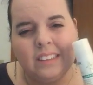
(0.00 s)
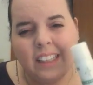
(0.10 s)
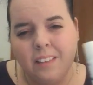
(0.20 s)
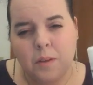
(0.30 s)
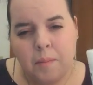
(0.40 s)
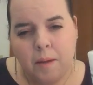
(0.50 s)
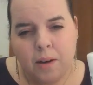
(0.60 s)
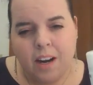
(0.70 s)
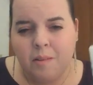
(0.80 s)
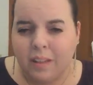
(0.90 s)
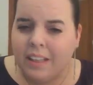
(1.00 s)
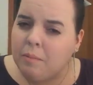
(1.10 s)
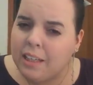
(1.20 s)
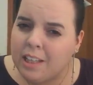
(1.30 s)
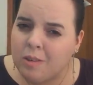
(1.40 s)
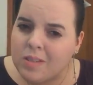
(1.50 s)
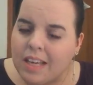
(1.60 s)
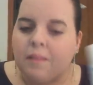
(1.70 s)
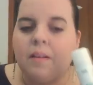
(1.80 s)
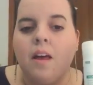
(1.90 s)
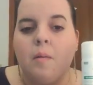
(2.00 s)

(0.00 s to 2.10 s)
Kind of a bummer. I really want it.